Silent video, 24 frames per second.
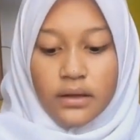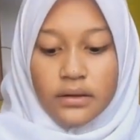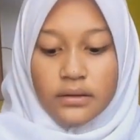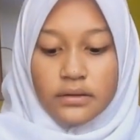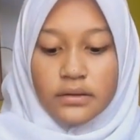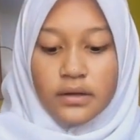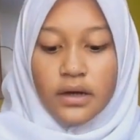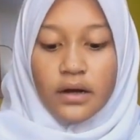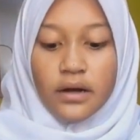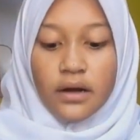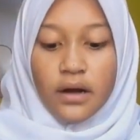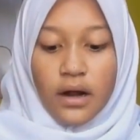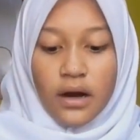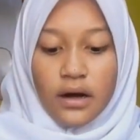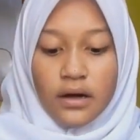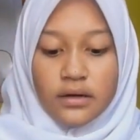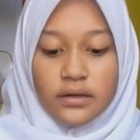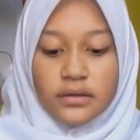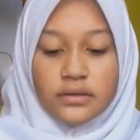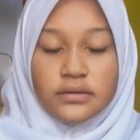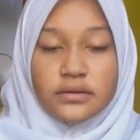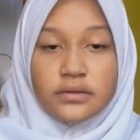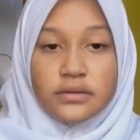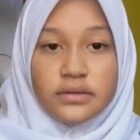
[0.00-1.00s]
There
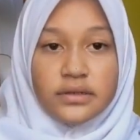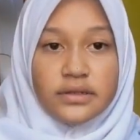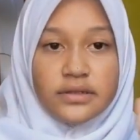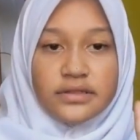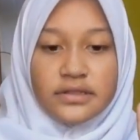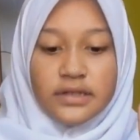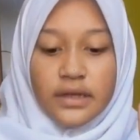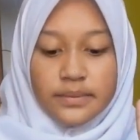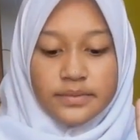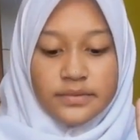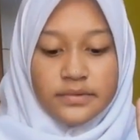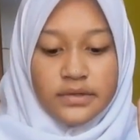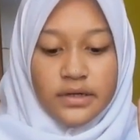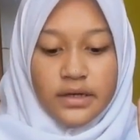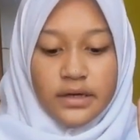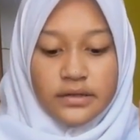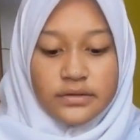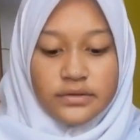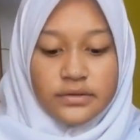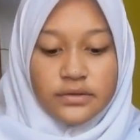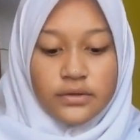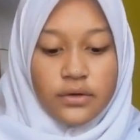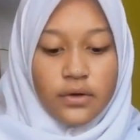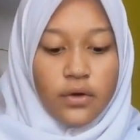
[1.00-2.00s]
are 3
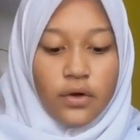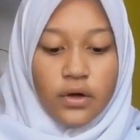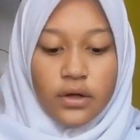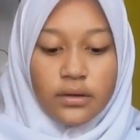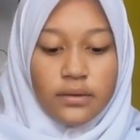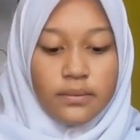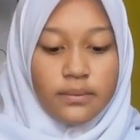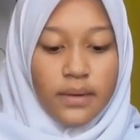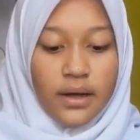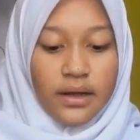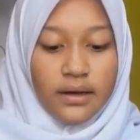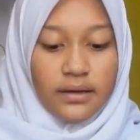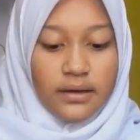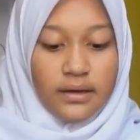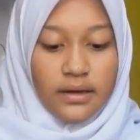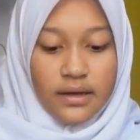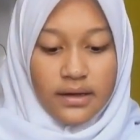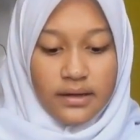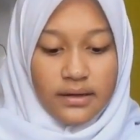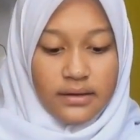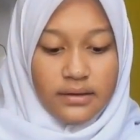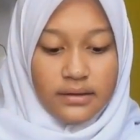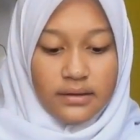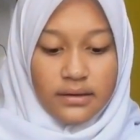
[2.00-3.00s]
subjects on
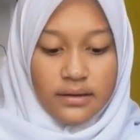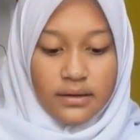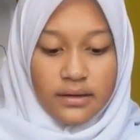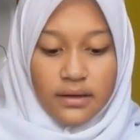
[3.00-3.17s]
Monday.